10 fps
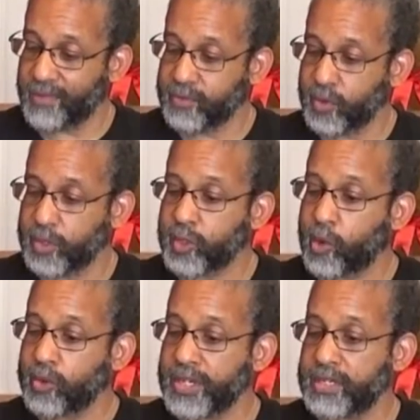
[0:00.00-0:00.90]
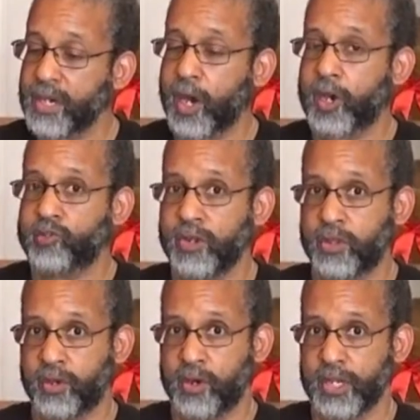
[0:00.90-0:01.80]
So the total is
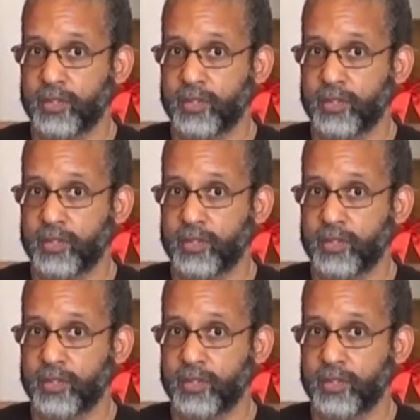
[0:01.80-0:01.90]
130.